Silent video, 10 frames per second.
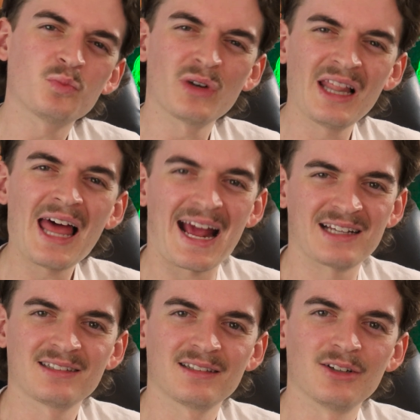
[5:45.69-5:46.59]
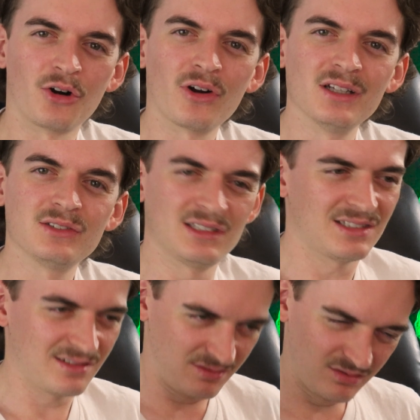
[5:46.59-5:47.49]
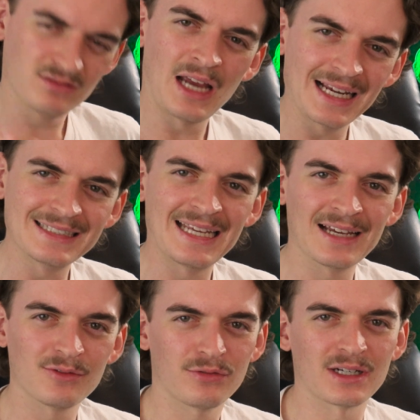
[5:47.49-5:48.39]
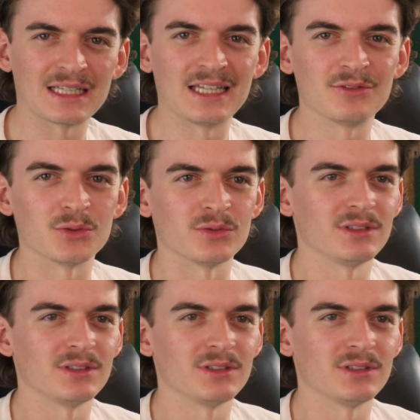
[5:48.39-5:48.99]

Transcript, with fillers: Relax, alright? Just take it down a fucking level.